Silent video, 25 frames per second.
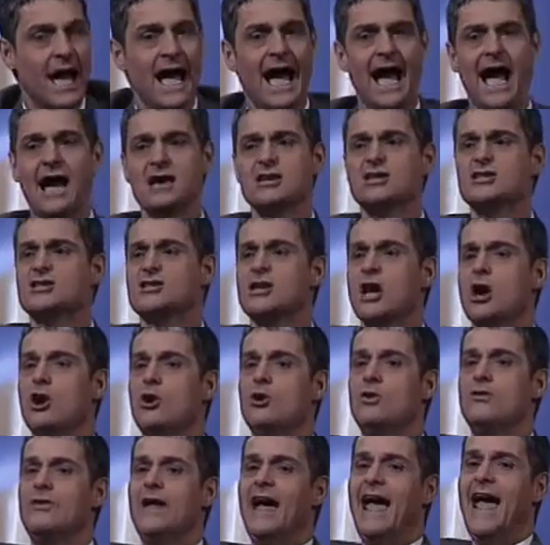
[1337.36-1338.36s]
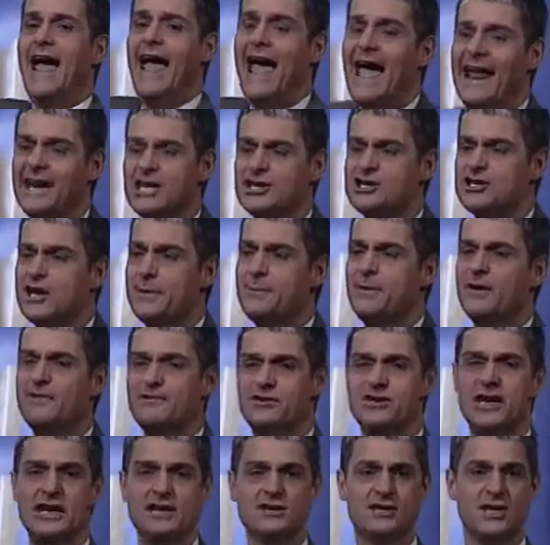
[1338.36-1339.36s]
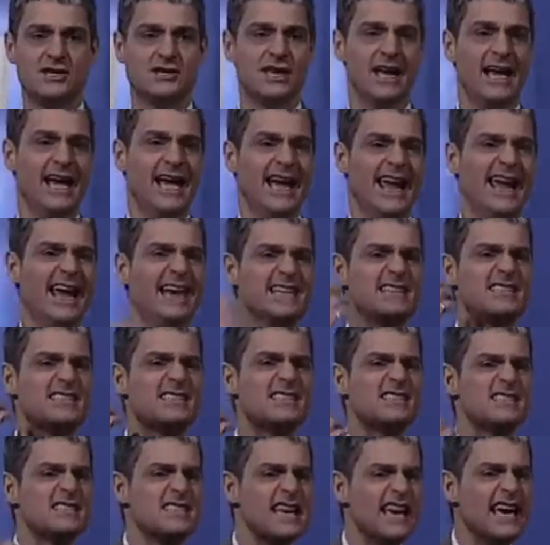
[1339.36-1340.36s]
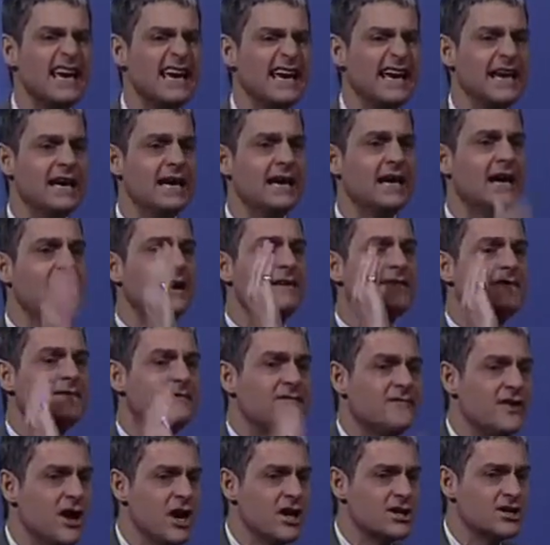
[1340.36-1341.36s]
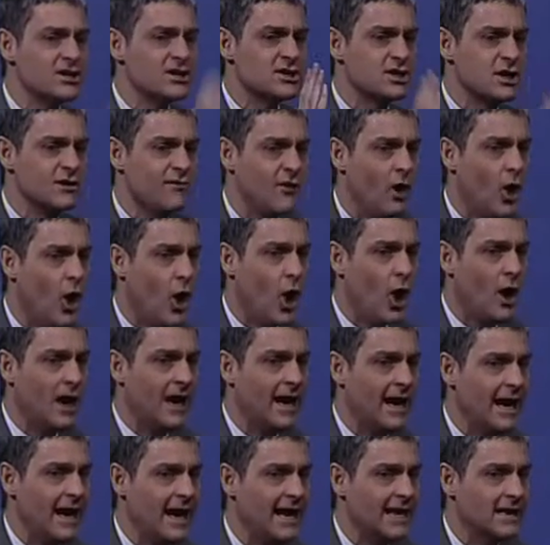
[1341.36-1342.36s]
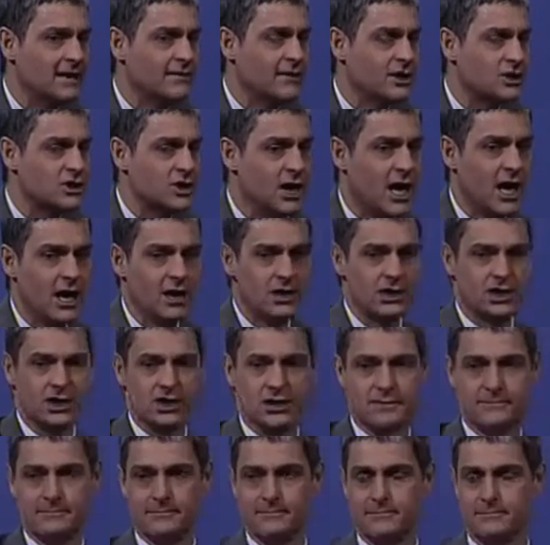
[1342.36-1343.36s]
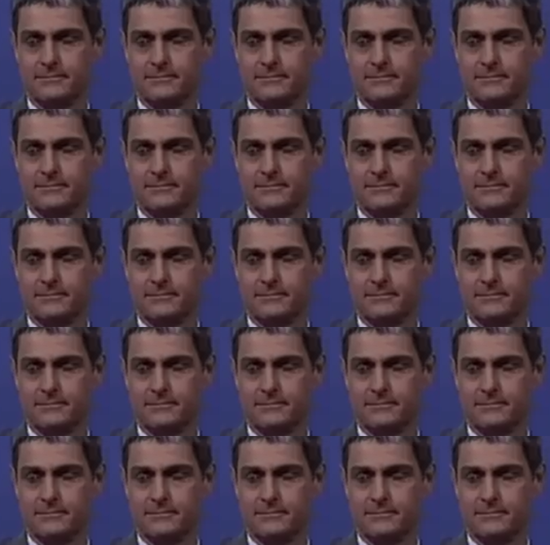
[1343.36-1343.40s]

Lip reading: And so the headship of Jesus is seen first of all in the church.